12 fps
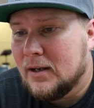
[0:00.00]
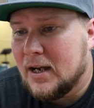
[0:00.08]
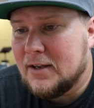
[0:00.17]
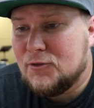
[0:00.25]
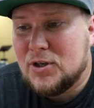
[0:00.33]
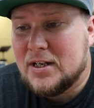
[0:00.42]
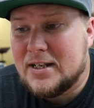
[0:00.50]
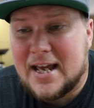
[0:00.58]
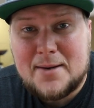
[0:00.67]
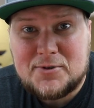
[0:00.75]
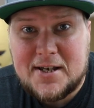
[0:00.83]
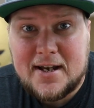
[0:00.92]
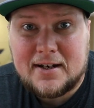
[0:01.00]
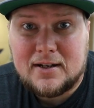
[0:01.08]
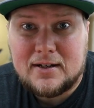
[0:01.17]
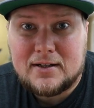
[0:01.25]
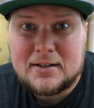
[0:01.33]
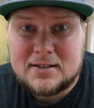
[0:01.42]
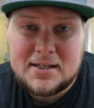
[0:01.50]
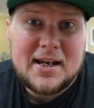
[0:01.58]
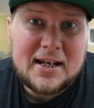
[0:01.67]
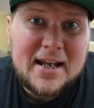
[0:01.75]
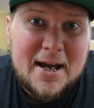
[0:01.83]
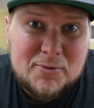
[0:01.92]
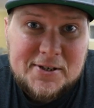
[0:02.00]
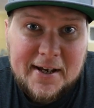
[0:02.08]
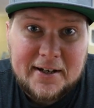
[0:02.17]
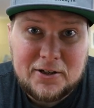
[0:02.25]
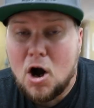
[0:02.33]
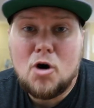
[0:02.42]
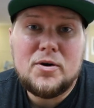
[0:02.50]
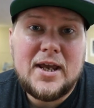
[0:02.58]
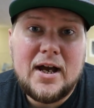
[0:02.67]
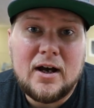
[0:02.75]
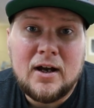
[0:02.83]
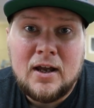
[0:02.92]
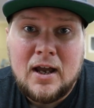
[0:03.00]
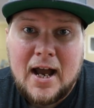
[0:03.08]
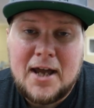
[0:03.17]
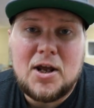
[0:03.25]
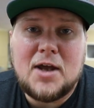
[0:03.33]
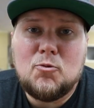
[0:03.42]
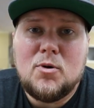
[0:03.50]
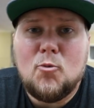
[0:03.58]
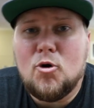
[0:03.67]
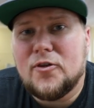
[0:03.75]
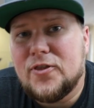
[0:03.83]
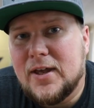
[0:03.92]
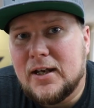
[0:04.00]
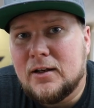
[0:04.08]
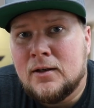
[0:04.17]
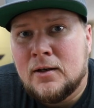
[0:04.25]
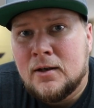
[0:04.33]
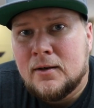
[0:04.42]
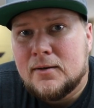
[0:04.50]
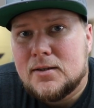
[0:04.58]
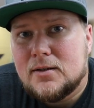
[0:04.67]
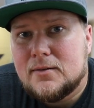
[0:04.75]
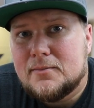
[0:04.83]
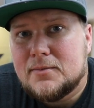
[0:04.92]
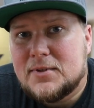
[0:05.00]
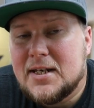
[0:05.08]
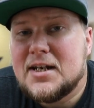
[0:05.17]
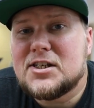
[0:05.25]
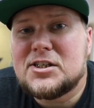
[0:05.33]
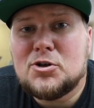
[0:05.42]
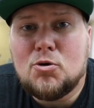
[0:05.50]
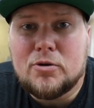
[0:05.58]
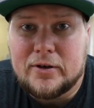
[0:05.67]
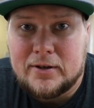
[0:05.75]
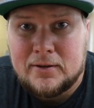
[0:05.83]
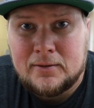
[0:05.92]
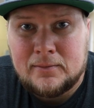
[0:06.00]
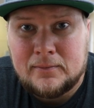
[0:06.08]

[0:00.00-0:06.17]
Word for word: And if you need a knapsack, take a knapsack. Oh yeah, and, and one more thing. Take a sword.